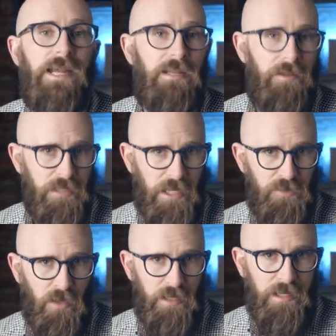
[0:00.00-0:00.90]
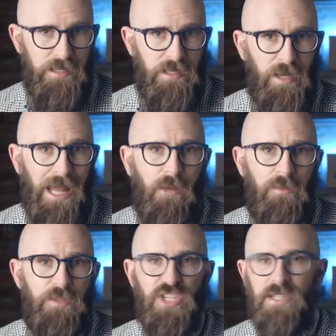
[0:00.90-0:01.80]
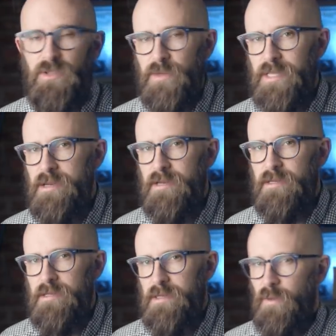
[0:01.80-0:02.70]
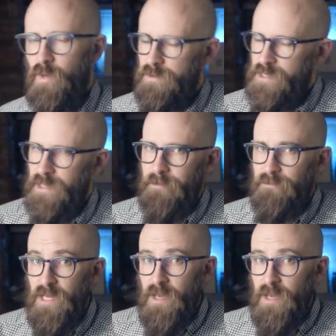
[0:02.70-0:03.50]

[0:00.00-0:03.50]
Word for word: and lowered hydraulically to allow the machine to ascend and descend while digging.